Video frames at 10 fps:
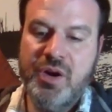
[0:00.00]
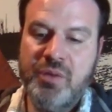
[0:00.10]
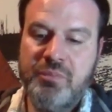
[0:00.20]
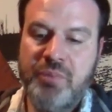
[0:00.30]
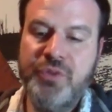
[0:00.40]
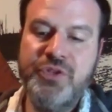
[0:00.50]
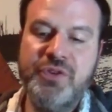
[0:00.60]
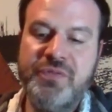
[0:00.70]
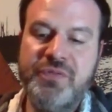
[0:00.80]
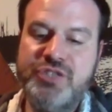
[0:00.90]
Both your
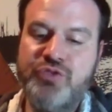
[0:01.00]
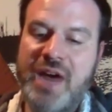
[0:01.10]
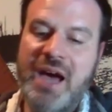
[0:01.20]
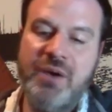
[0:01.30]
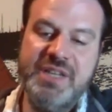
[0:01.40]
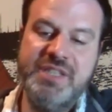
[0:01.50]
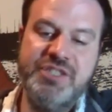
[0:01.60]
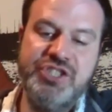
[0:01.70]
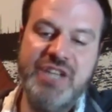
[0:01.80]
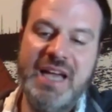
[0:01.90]
feet drown in his
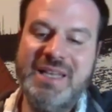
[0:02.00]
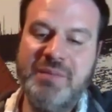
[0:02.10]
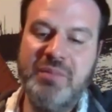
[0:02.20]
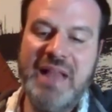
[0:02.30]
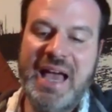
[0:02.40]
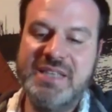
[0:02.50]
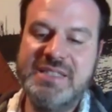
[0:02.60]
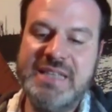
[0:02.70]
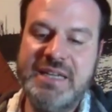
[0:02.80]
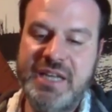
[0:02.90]
shiny black
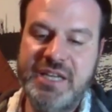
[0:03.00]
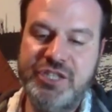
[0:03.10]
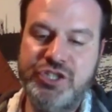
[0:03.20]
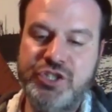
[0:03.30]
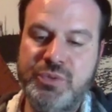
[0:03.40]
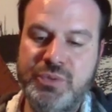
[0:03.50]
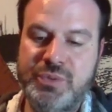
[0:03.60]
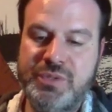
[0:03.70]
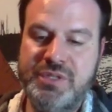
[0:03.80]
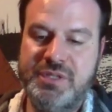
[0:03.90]
Sunday
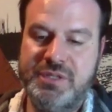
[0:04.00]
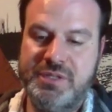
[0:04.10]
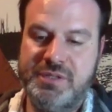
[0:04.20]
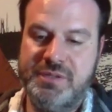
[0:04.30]
shoes.